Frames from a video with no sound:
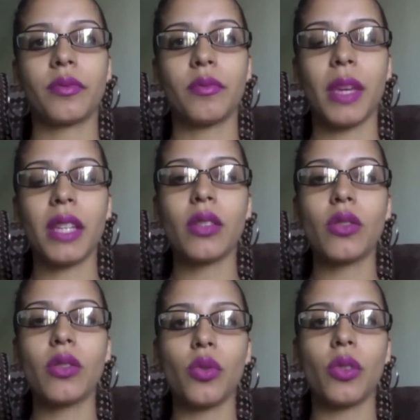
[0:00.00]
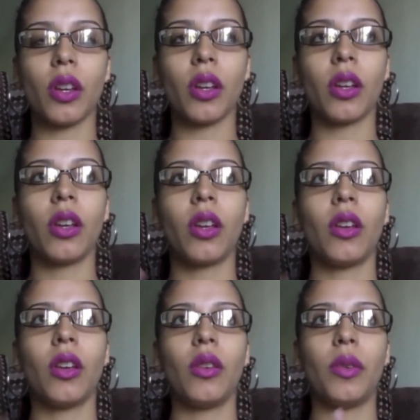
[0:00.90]
mix the tuna
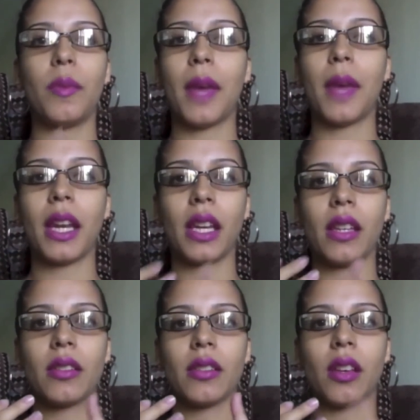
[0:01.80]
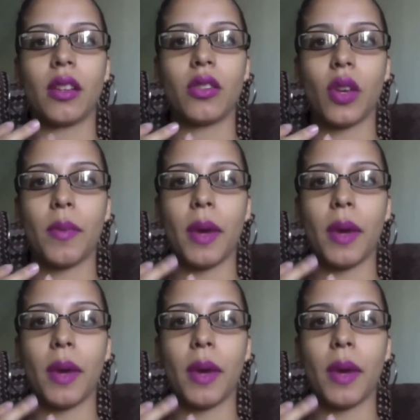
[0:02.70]
with mayonnaise, salt and